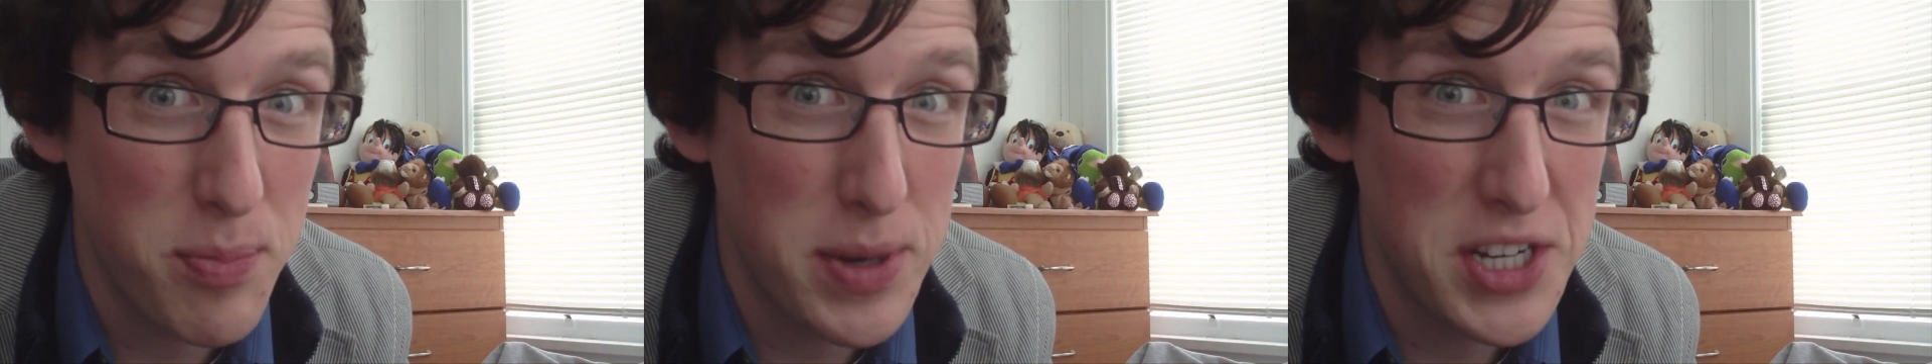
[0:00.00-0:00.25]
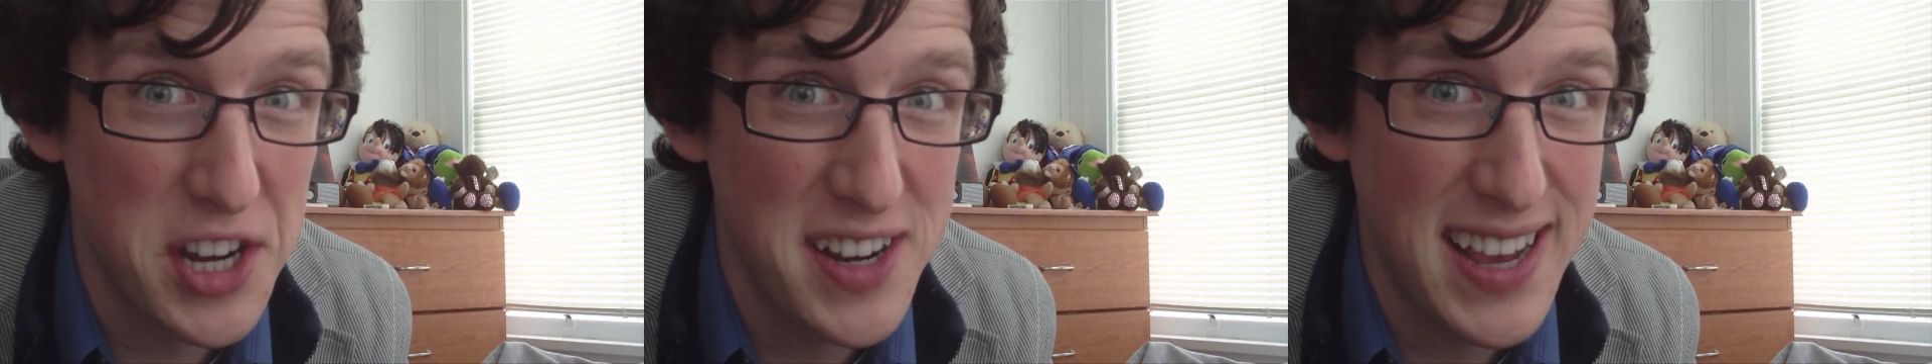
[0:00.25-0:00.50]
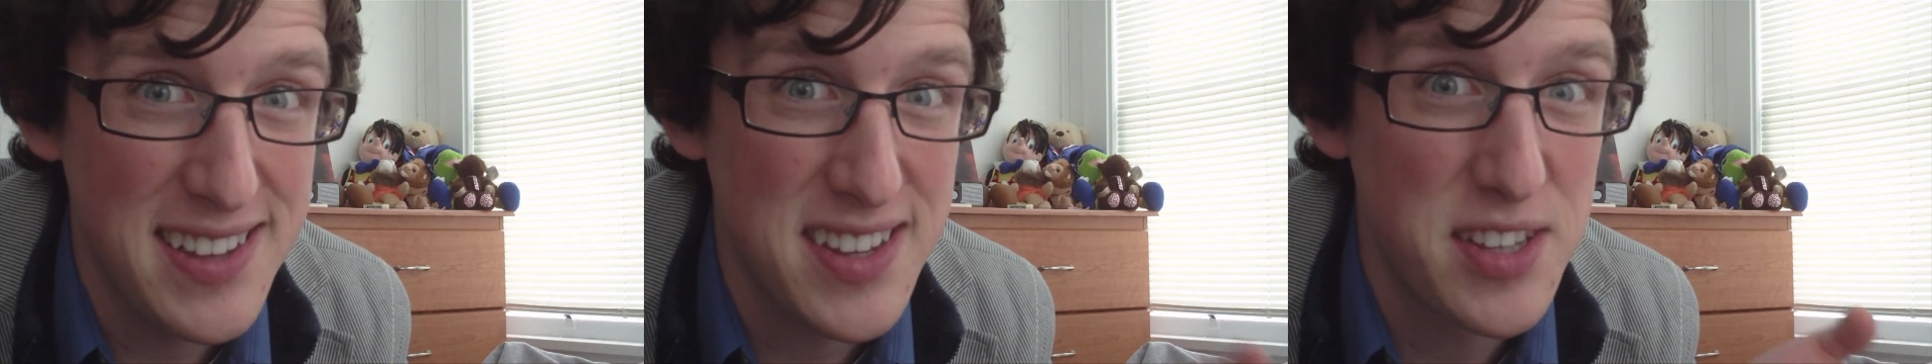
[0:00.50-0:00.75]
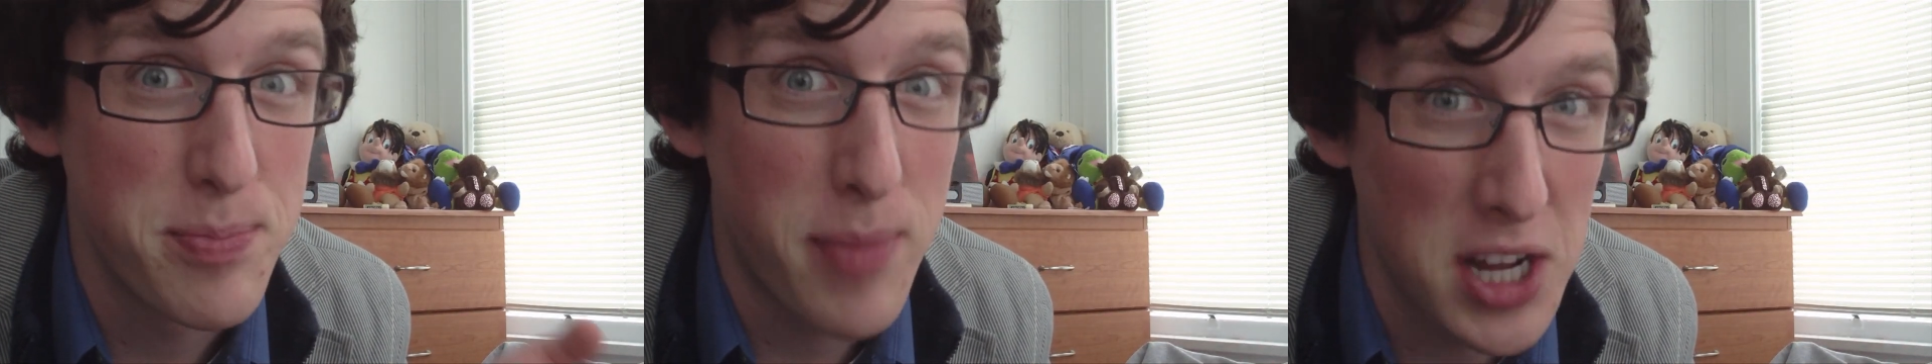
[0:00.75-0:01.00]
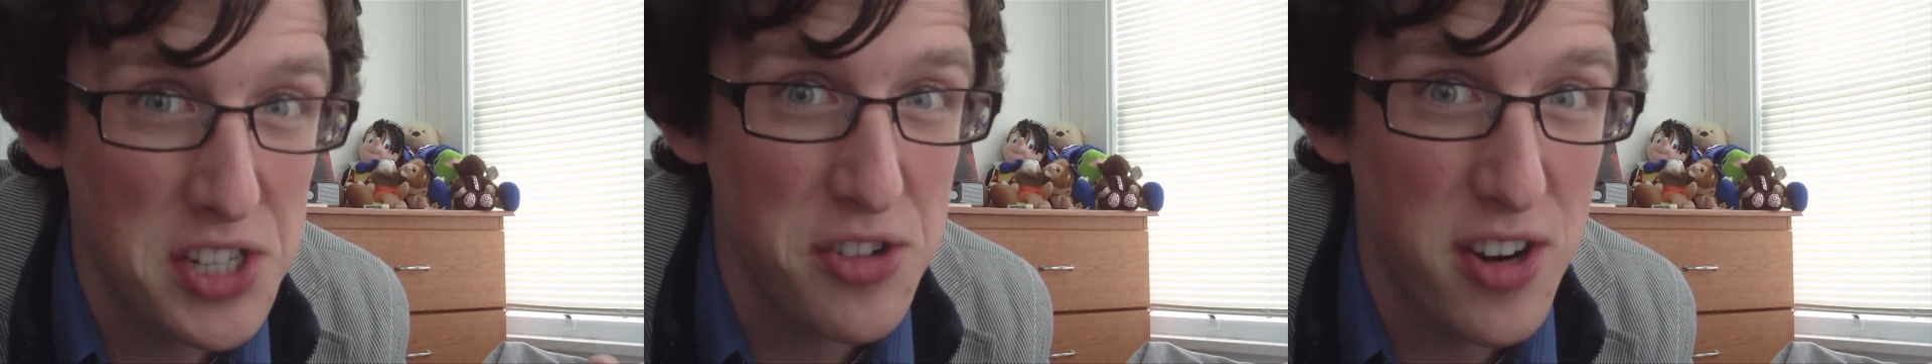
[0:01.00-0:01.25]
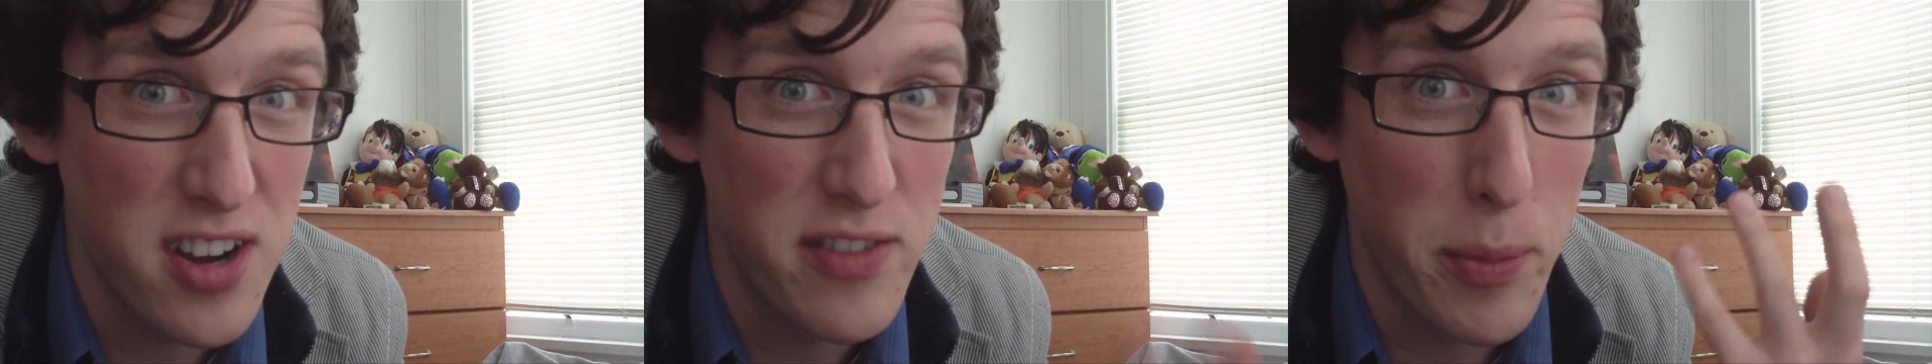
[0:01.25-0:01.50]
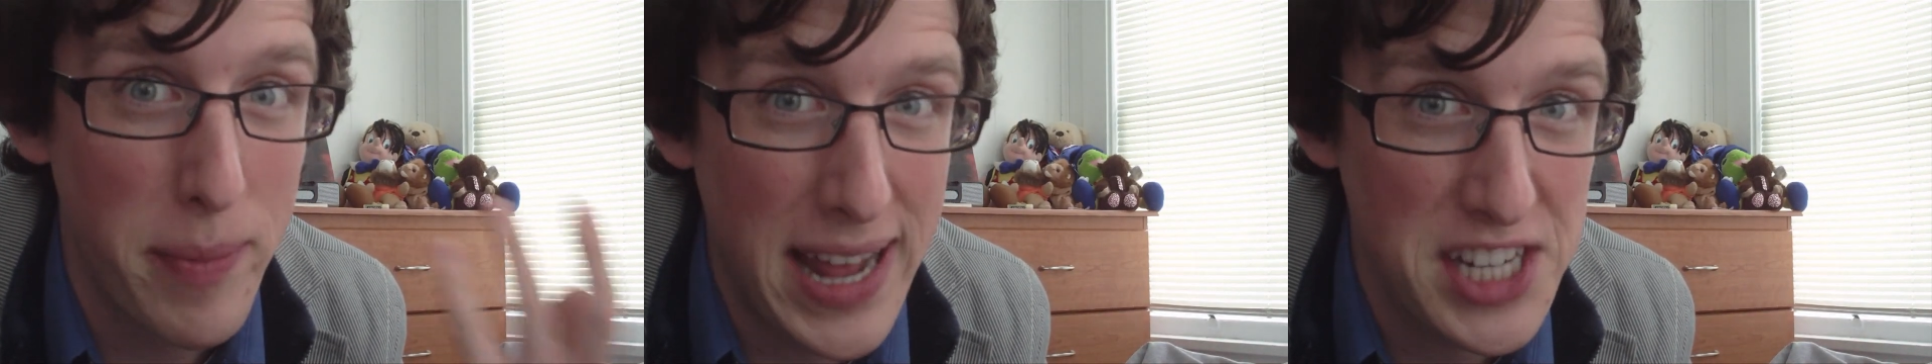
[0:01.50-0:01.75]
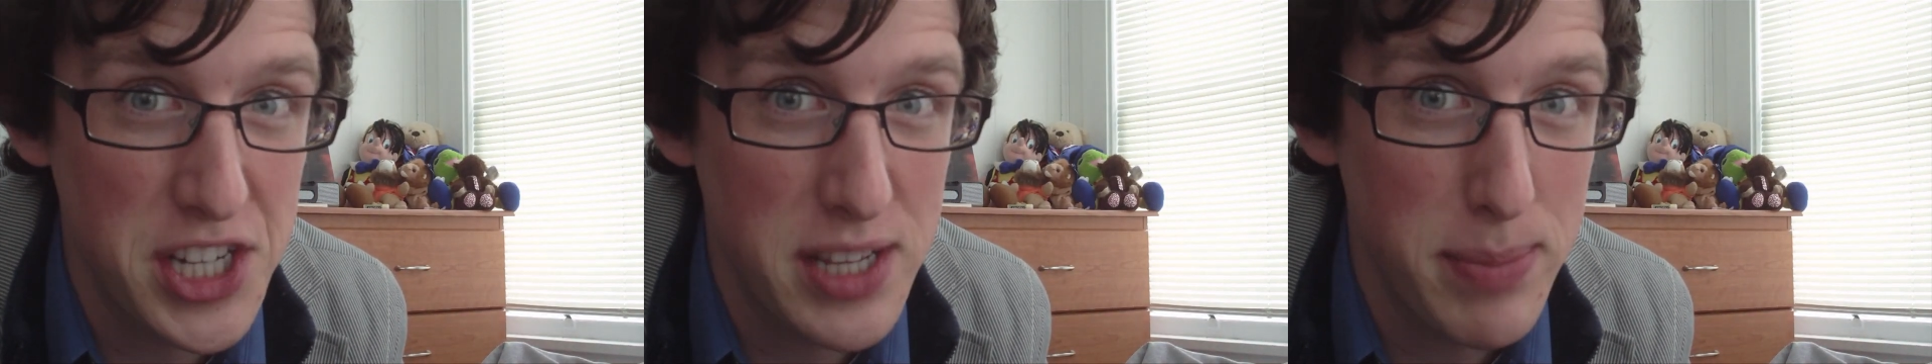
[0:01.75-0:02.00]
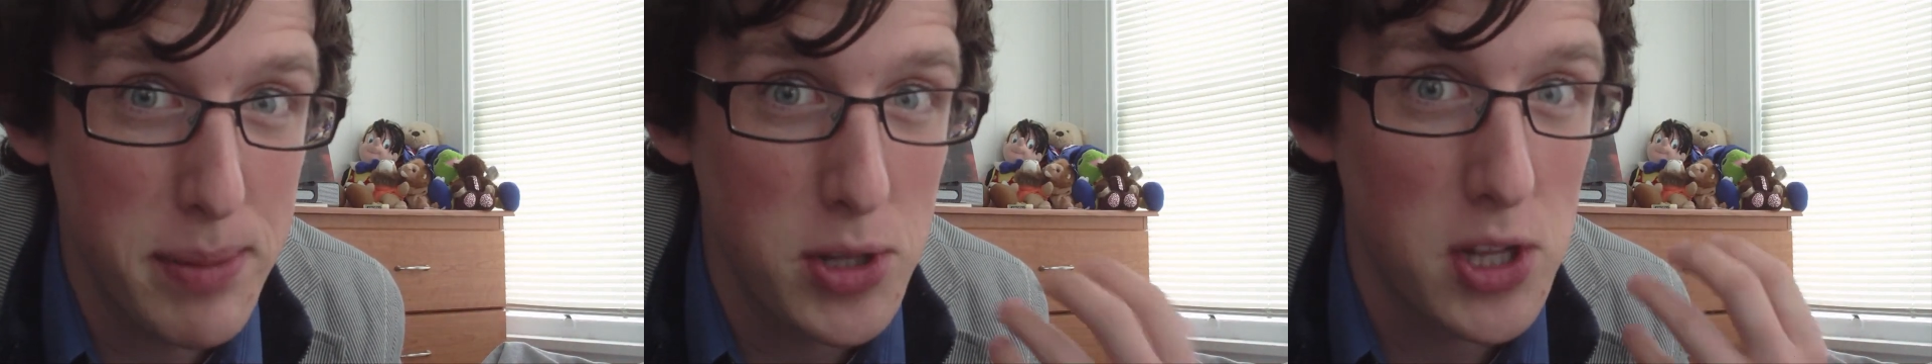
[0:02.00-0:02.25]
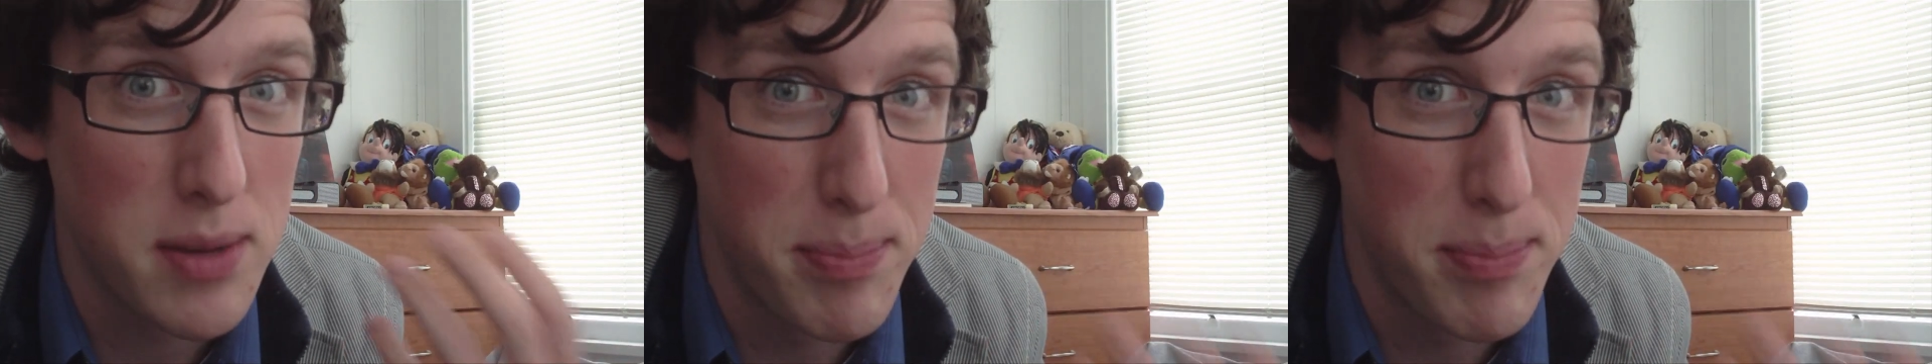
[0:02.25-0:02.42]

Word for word: but John has this mantra of imagining people